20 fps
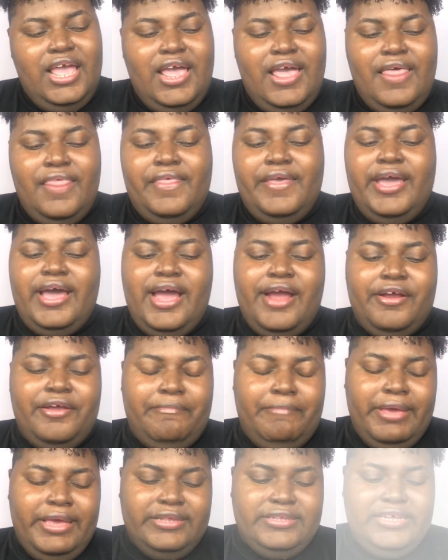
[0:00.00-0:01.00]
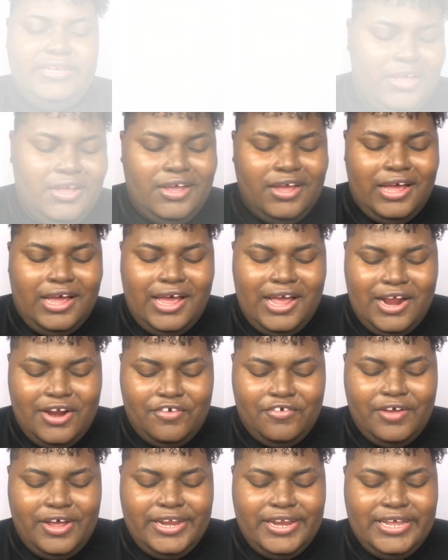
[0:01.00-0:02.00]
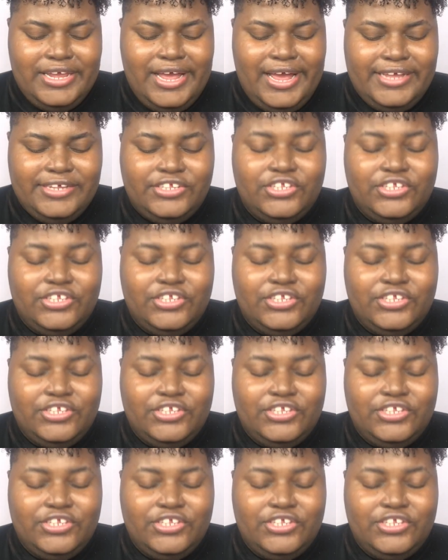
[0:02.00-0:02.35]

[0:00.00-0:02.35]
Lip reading: They are amazing. Alrighty guys,